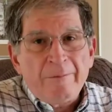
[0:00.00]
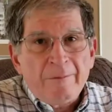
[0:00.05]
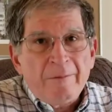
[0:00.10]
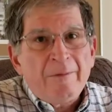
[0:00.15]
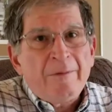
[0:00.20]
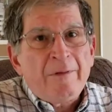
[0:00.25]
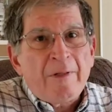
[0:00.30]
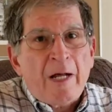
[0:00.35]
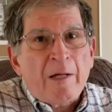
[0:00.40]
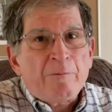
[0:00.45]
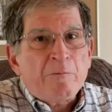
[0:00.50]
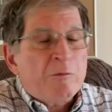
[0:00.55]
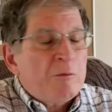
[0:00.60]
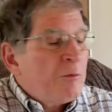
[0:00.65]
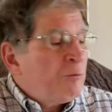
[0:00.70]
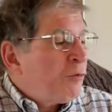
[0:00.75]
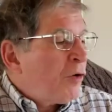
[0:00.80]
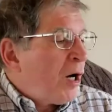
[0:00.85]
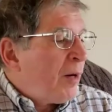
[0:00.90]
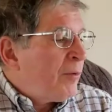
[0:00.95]
not
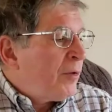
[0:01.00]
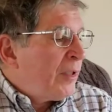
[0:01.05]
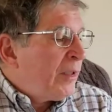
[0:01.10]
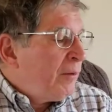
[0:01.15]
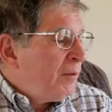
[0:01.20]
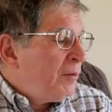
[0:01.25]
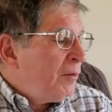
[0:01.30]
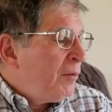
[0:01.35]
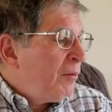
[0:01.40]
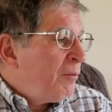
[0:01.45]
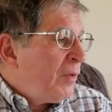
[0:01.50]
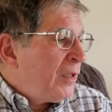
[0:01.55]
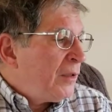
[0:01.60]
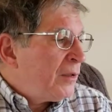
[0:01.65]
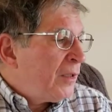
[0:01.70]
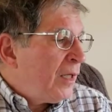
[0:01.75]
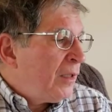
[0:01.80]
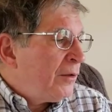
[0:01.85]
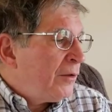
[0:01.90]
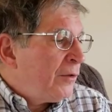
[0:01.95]
properly
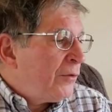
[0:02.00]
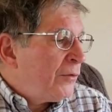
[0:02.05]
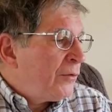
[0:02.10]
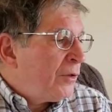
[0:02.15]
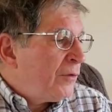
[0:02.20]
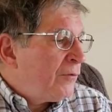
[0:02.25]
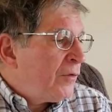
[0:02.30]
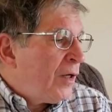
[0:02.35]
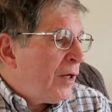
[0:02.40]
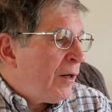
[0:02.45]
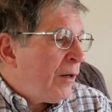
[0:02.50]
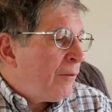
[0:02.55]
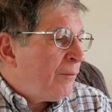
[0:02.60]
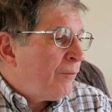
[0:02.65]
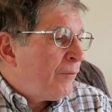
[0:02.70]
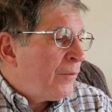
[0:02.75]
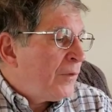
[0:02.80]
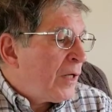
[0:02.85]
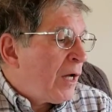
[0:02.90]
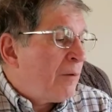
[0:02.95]
maintaining the duty of care.
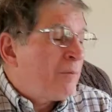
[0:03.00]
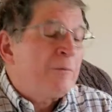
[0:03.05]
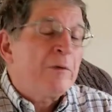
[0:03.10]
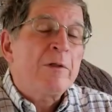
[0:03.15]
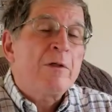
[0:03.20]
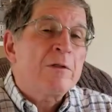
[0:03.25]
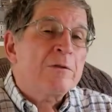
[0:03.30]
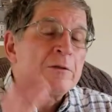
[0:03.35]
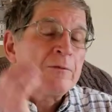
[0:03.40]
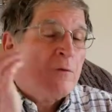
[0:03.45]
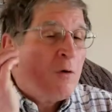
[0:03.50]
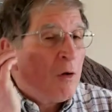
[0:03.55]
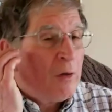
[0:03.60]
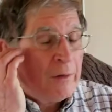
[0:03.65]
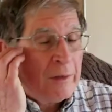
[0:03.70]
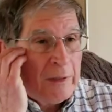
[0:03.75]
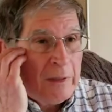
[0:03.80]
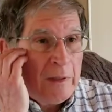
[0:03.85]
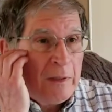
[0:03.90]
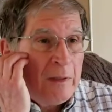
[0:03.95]
Now, because of all
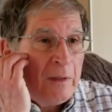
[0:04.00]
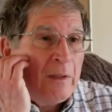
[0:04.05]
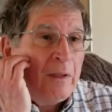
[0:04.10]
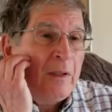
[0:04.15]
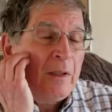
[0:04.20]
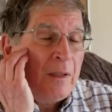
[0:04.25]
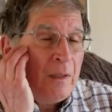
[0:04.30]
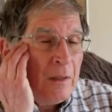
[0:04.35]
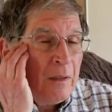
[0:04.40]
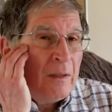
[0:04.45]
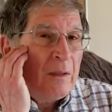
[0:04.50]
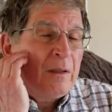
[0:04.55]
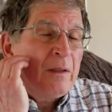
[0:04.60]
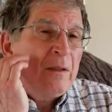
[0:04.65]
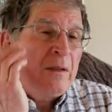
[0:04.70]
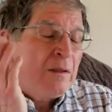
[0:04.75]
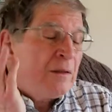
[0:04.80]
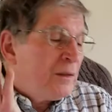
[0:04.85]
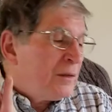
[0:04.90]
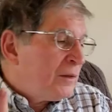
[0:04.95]
the,
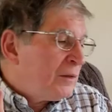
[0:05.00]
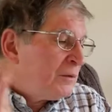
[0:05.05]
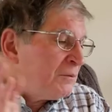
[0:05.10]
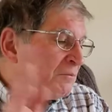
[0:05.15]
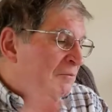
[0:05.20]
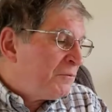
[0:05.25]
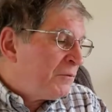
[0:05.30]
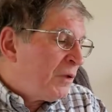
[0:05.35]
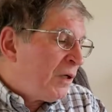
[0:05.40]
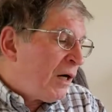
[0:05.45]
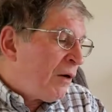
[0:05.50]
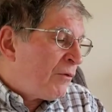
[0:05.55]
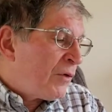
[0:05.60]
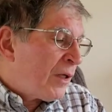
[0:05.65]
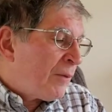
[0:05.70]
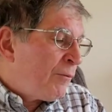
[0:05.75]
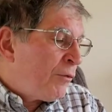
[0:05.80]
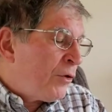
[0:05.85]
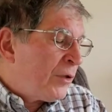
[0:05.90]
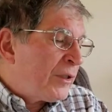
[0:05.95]
how would I
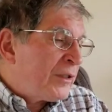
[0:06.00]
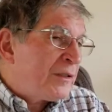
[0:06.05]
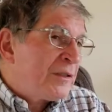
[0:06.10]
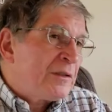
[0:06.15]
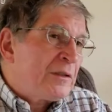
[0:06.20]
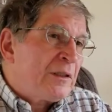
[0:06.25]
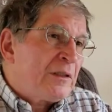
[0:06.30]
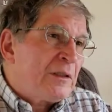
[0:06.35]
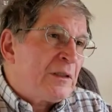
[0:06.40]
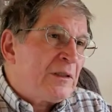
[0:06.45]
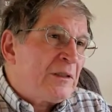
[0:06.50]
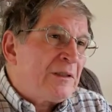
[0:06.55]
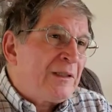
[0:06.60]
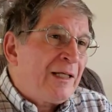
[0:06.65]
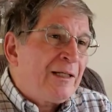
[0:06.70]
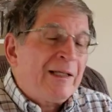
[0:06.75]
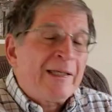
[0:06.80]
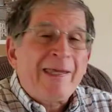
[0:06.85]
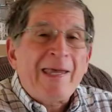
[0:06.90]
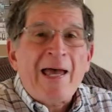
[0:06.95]
put it,
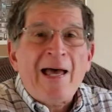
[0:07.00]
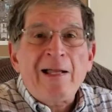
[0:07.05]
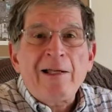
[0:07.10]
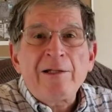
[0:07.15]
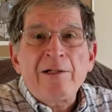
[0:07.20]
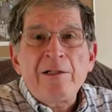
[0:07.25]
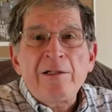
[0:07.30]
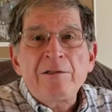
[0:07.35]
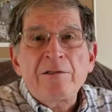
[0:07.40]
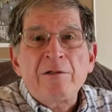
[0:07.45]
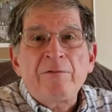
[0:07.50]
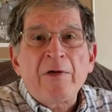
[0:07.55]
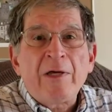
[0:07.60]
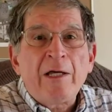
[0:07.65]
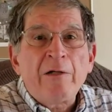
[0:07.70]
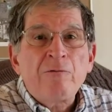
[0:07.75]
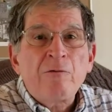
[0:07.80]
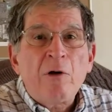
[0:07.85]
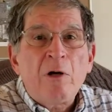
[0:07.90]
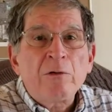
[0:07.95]
illegalities of
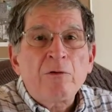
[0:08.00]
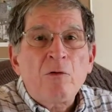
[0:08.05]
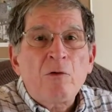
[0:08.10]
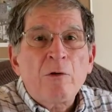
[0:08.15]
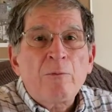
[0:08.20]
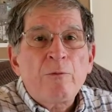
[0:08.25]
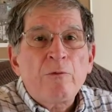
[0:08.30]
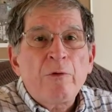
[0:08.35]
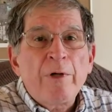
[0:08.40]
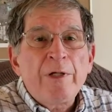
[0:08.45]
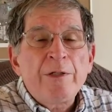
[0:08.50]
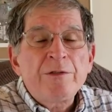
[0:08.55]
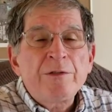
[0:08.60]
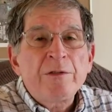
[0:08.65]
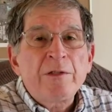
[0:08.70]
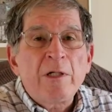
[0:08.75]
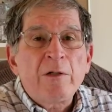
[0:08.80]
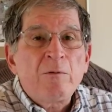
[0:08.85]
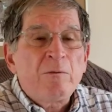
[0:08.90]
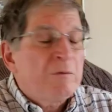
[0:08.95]
Enron
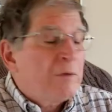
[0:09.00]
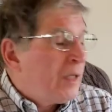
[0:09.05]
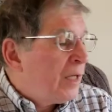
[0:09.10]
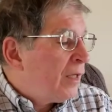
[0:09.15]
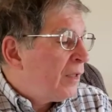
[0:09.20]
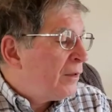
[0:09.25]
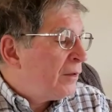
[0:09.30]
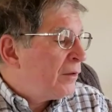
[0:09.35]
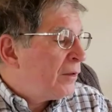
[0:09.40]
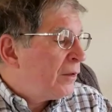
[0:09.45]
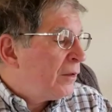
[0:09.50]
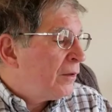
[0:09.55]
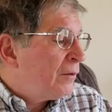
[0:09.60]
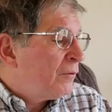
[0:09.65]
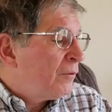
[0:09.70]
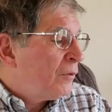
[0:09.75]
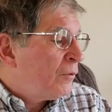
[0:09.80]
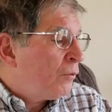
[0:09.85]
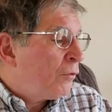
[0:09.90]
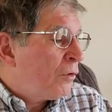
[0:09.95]
Corporation and
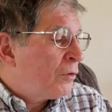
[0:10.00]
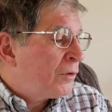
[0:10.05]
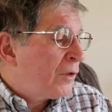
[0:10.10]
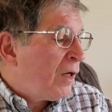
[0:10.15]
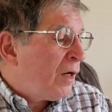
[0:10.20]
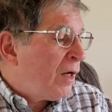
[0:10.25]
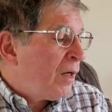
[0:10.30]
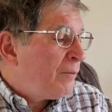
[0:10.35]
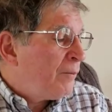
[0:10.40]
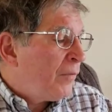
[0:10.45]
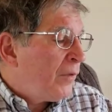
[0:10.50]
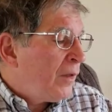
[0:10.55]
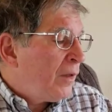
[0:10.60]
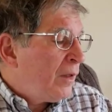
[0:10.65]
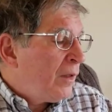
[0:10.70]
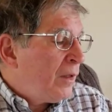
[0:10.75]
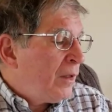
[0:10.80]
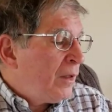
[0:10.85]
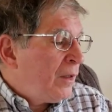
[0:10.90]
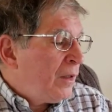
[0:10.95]
WorldCom,
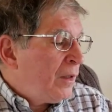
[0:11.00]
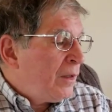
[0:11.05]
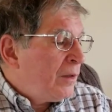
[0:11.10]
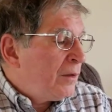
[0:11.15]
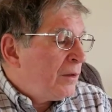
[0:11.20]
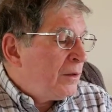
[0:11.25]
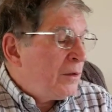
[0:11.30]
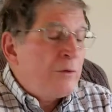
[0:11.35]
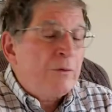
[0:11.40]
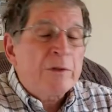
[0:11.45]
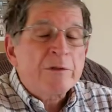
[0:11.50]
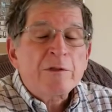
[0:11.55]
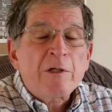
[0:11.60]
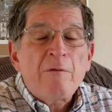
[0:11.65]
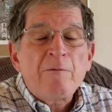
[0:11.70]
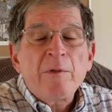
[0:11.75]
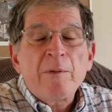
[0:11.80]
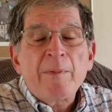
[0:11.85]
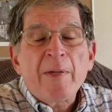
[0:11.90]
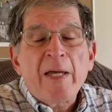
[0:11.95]
the U.S.
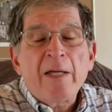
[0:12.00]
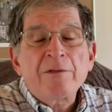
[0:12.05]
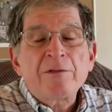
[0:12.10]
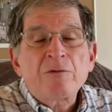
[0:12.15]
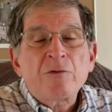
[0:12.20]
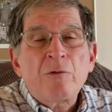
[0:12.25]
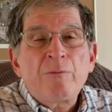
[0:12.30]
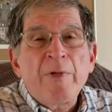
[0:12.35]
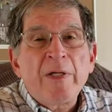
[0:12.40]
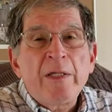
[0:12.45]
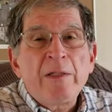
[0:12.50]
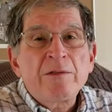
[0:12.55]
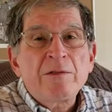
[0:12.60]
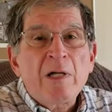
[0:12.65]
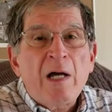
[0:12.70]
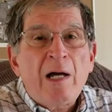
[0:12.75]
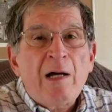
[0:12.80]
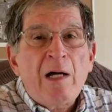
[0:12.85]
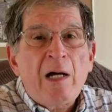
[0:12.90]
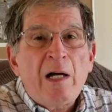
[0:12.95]
government passed
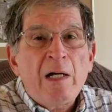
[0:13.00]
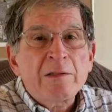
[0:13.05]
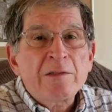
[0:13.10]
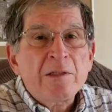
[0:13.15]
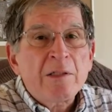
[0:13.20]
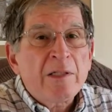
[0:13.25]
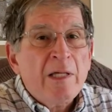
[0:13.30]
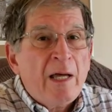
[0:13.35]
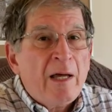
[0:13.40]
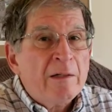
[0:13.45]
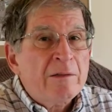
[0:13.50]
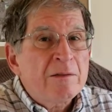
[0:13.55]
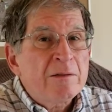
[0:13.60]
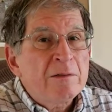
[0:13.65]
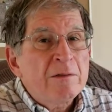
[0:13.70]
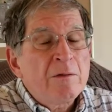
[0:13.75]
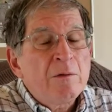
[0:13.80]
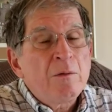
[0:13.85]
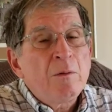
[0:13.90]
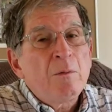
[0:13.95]
Sarbanes-Oxley Act,
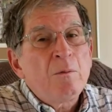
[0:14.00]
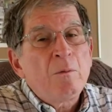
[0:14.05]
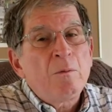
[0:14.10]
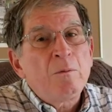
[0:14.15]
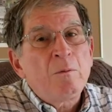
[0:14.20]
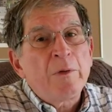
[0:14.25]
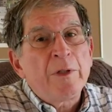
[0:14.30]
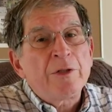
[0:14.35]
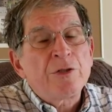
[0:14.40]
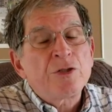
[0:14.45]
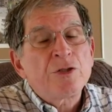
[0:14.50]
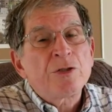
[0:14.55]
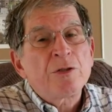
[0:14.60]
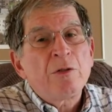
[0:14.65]
which